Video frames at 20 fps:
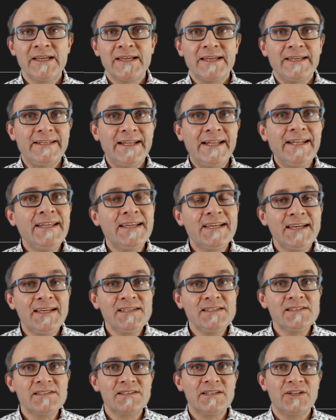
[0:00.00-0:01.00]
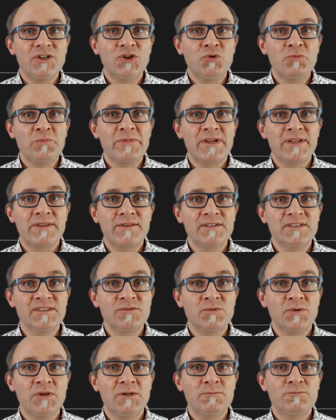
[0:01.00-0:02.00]
In any case, I hope that
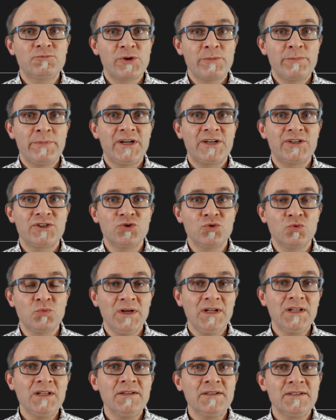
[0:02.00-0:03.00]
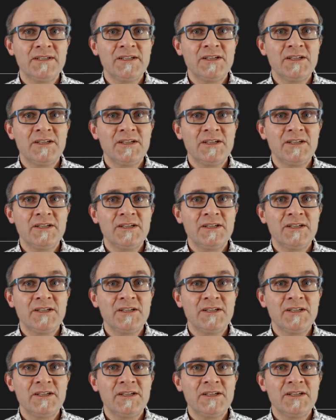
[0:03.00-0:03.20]
this will prepare you well